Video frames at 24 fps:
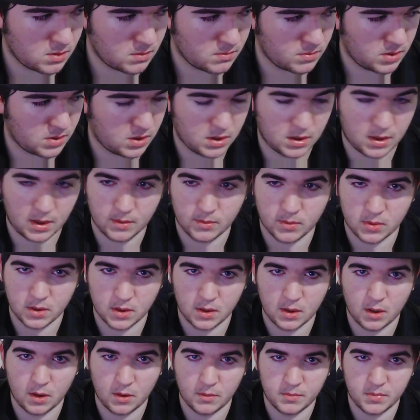being able to
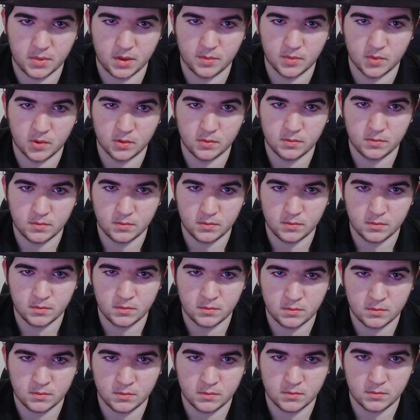help people
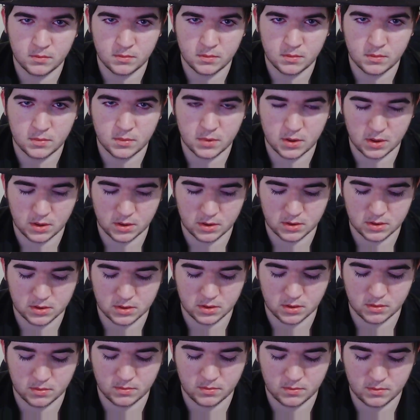and
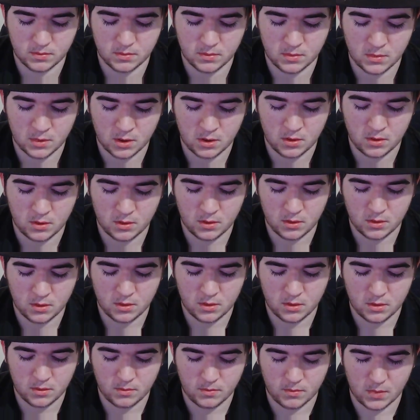to
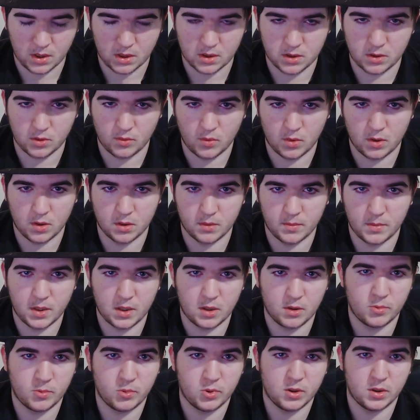make the world a
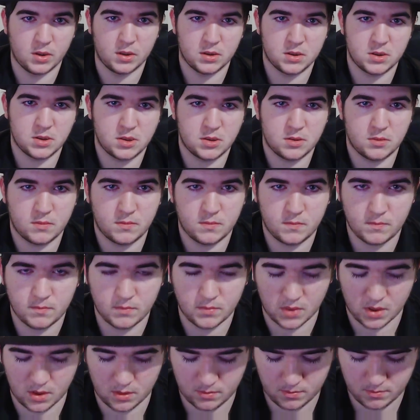better place,
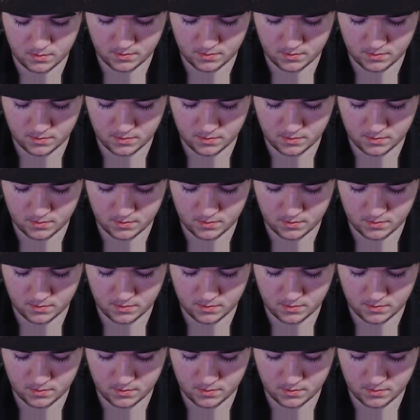but